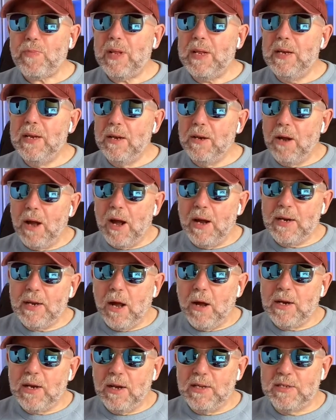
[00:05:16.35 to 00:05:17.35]
Now, I'd,
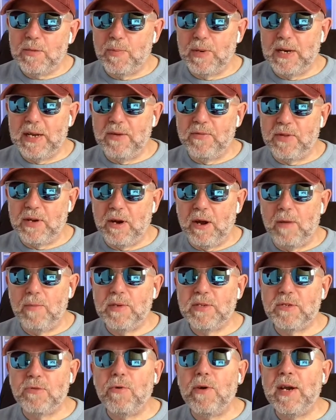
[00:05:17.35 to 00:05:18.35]
I'd like to believe that I'm
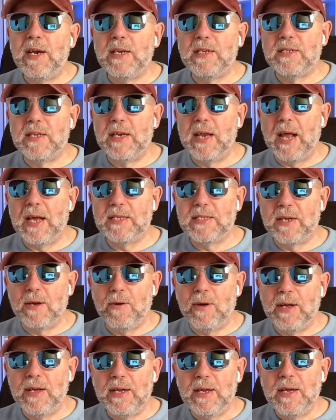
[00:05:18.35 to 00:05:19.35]
as green as the next
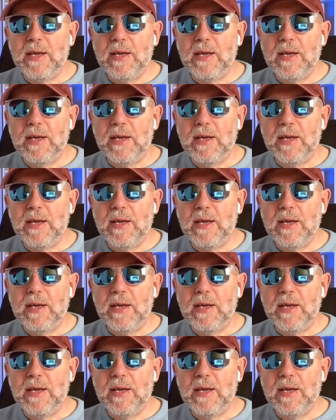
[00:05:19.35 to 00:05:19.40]
guy,